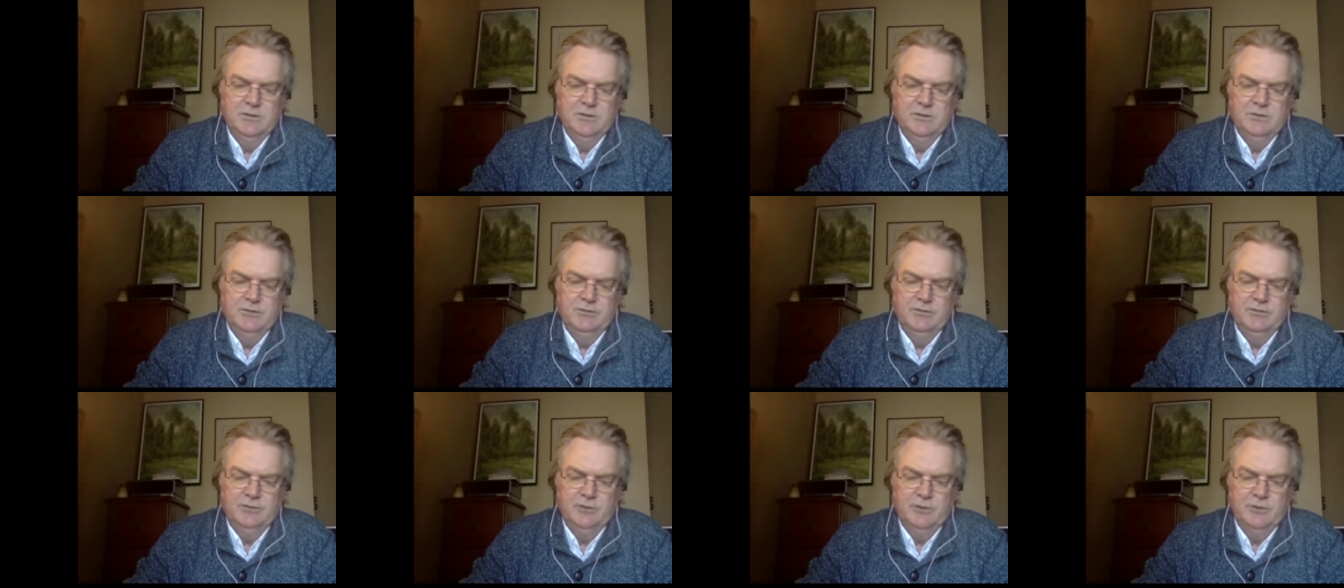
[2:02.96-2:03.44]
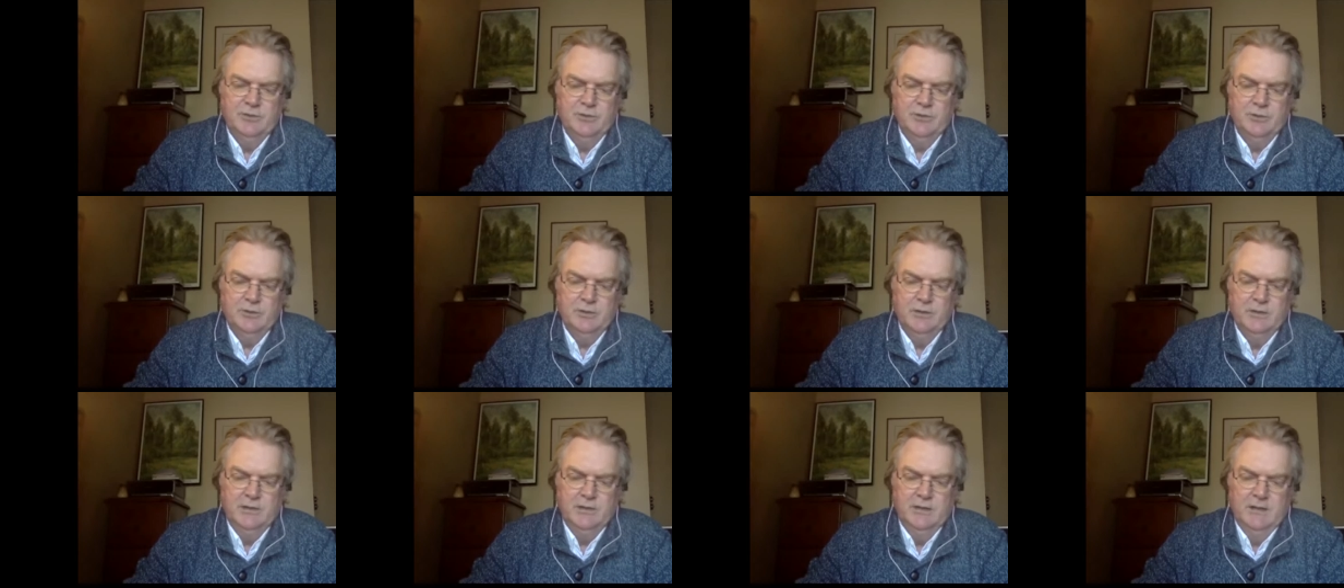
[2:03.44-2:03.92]
of
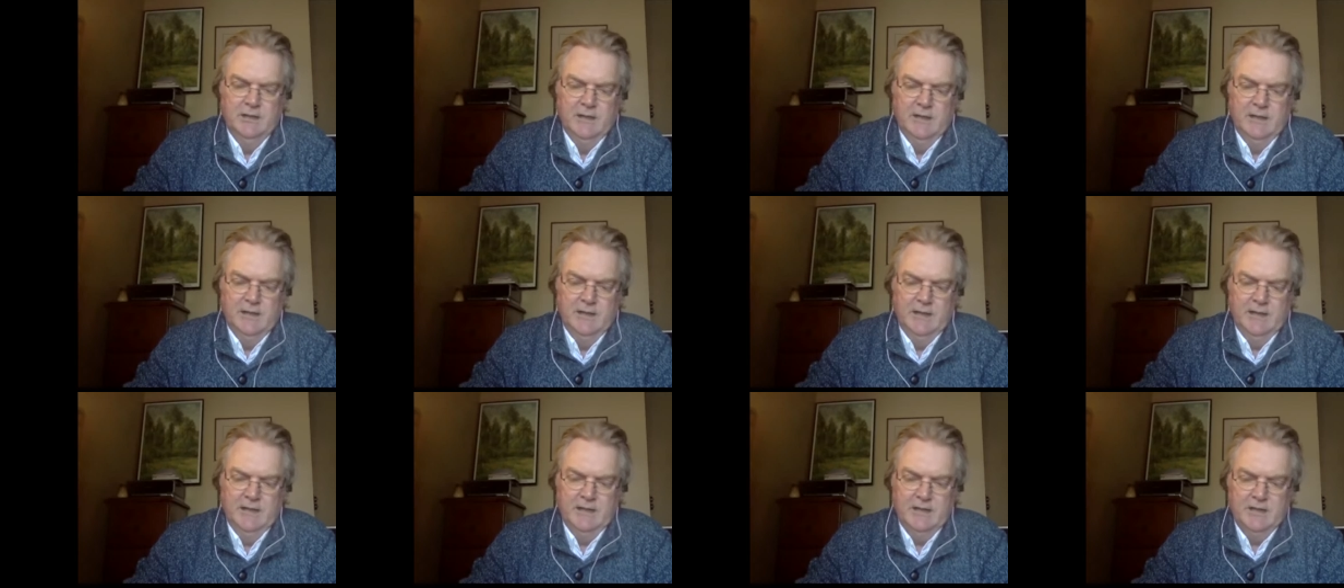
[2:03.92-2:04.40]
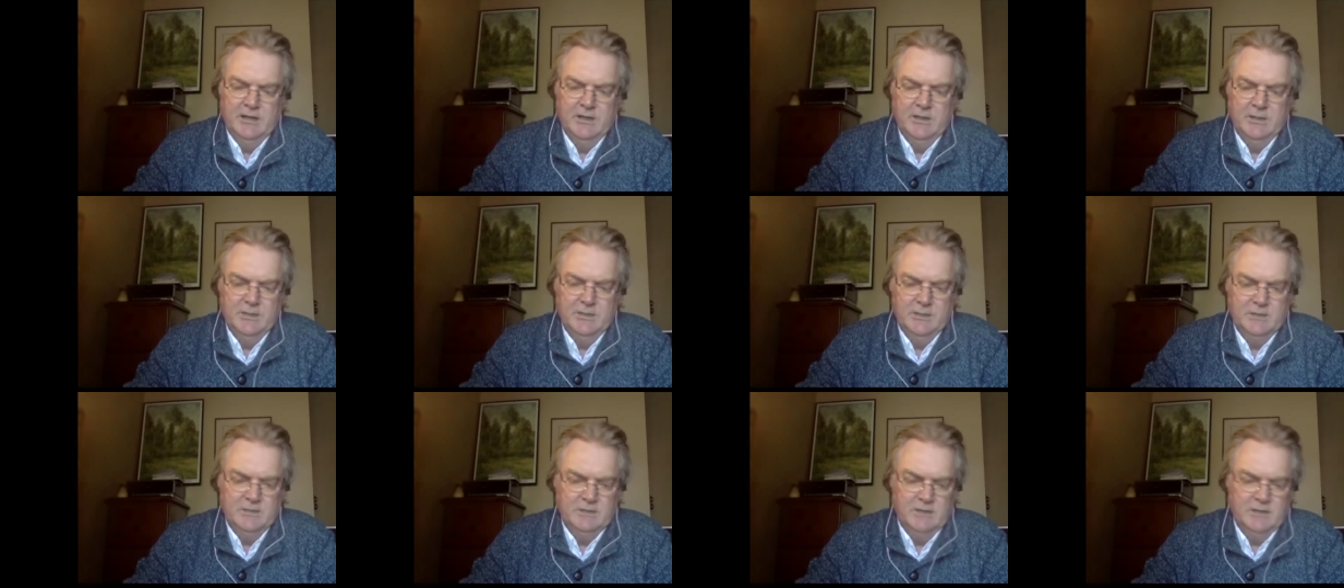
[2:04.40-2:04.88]
social and
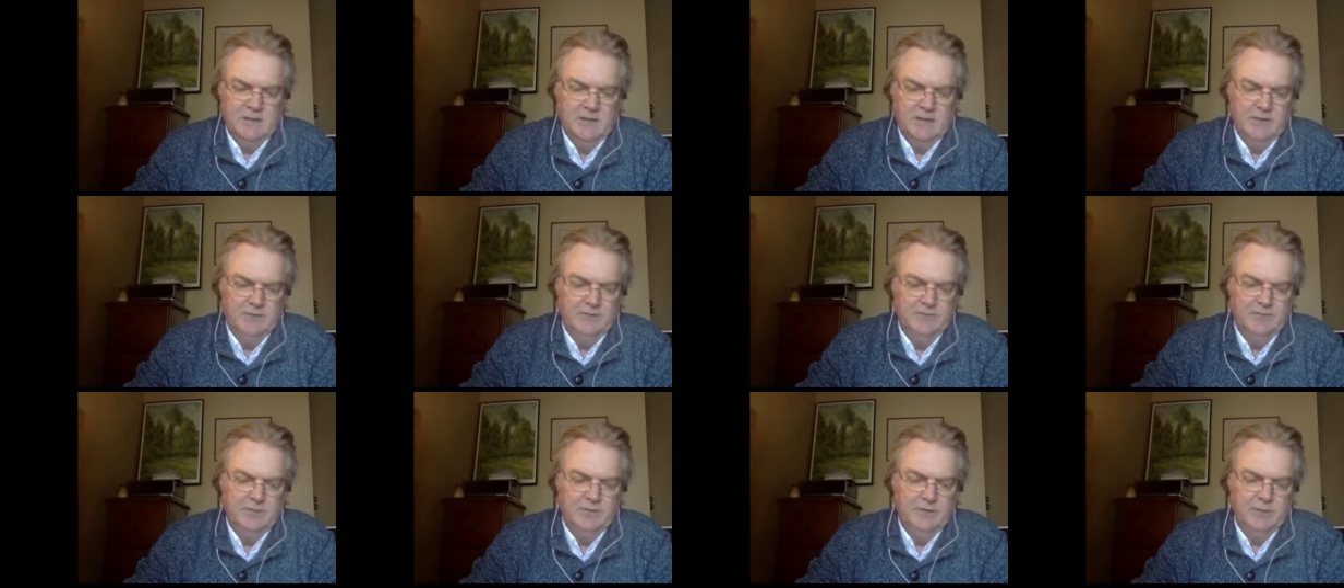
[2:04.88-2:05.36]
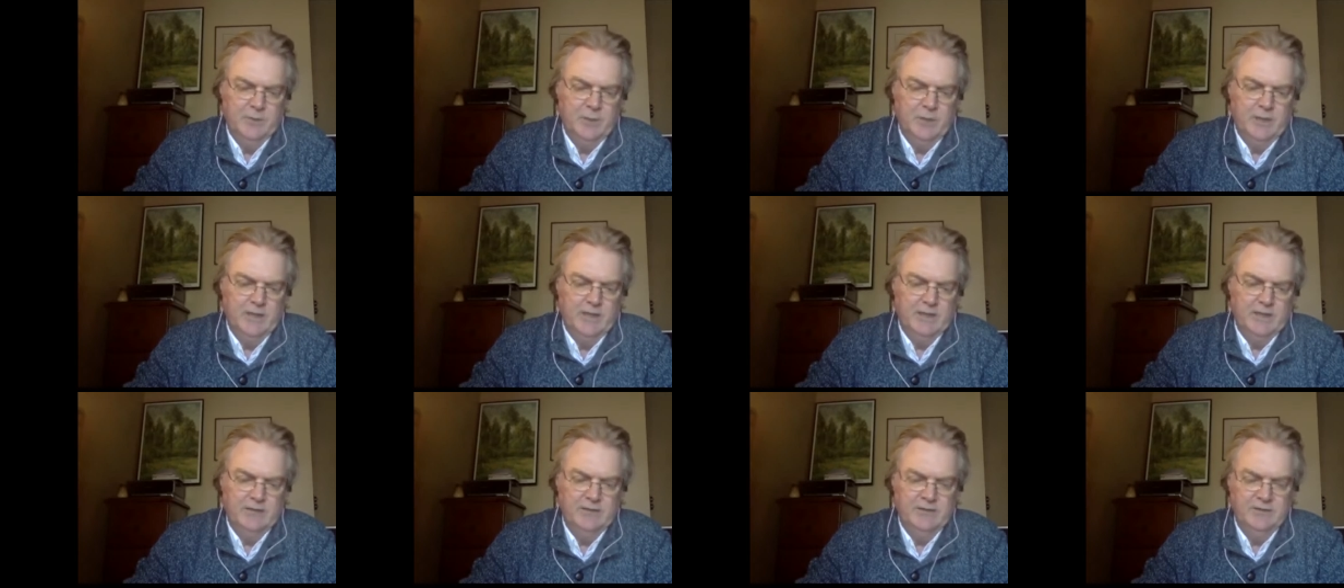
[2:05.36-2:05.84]
economic rights for the
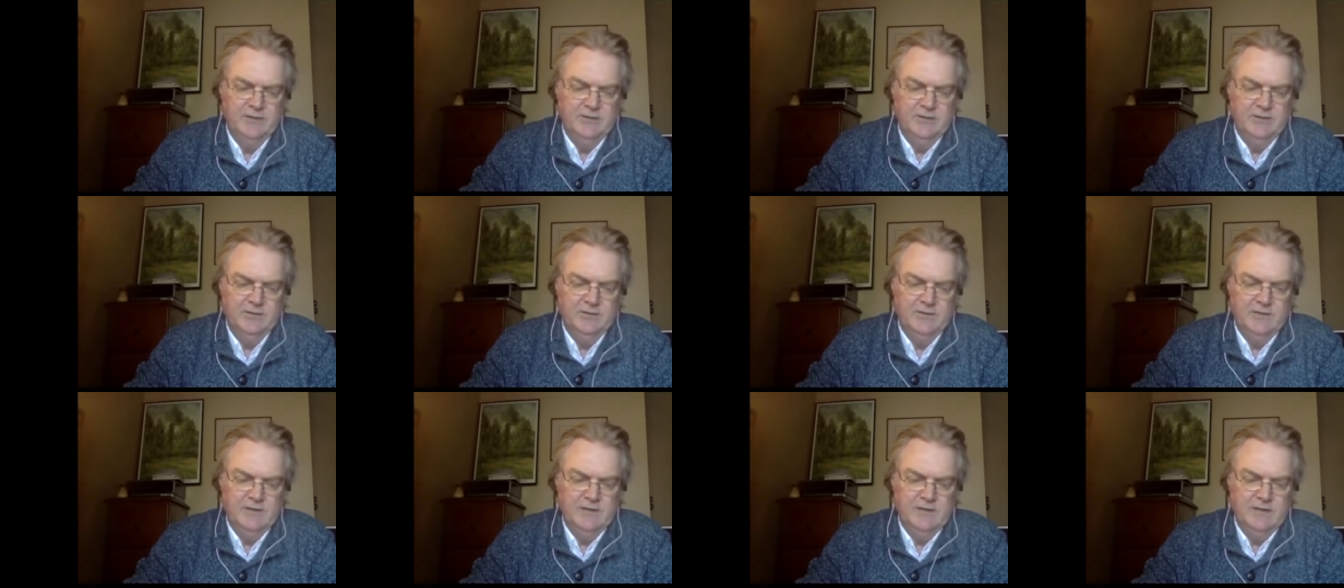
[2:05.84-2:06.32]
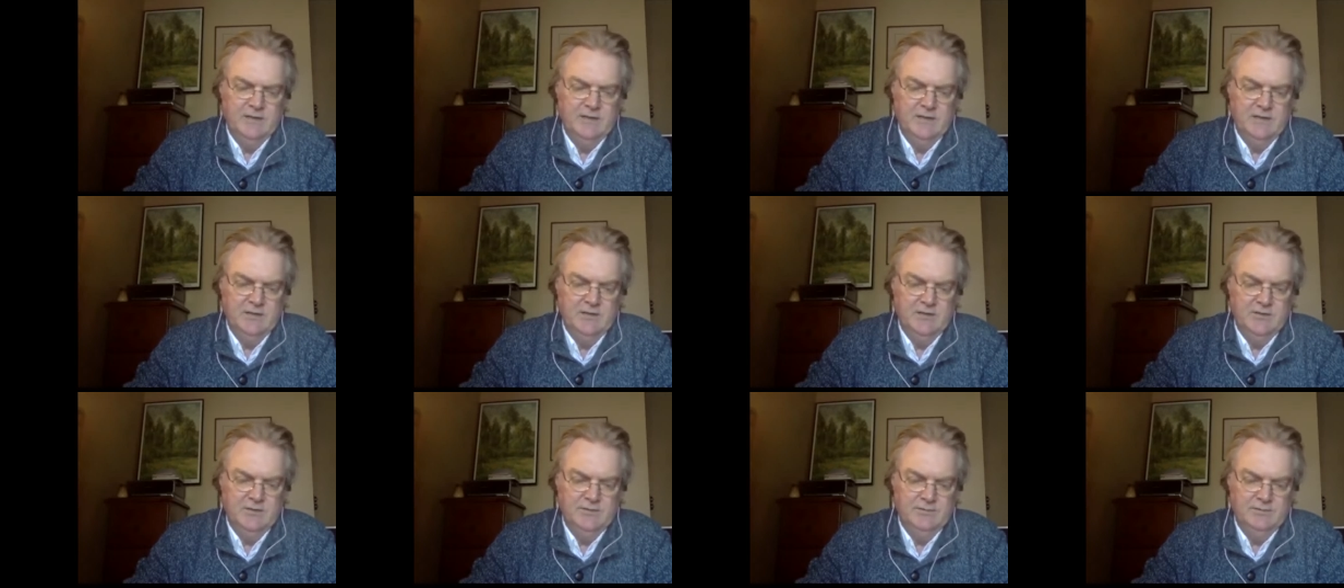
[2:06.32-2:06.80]
realities of the
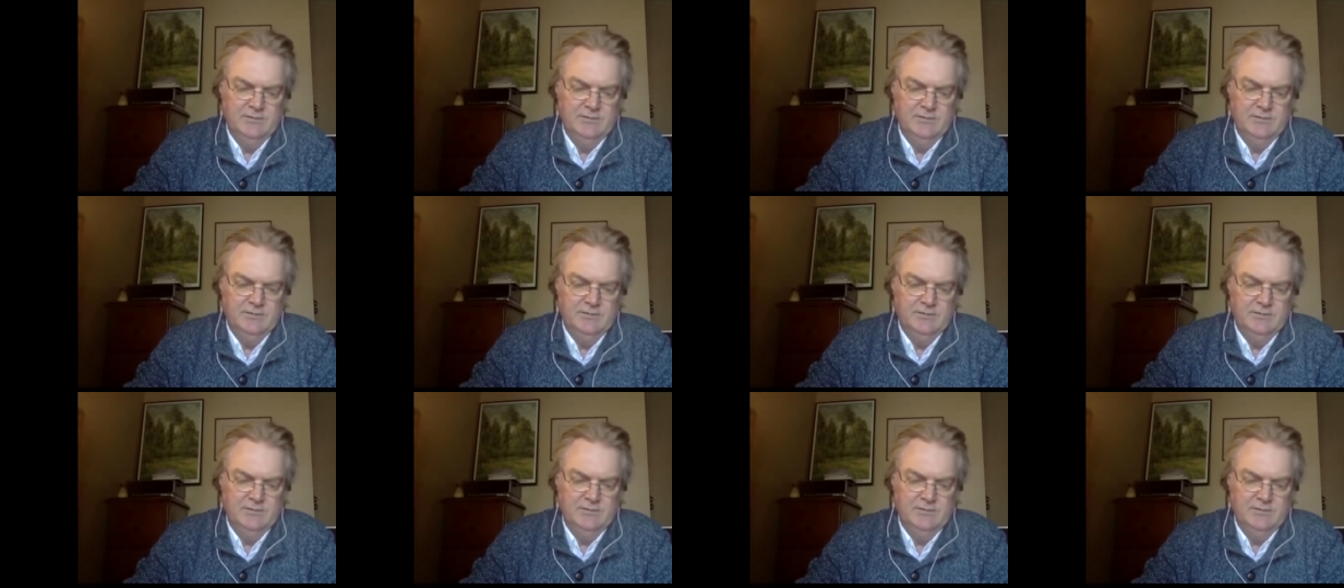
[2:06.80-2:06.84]
age.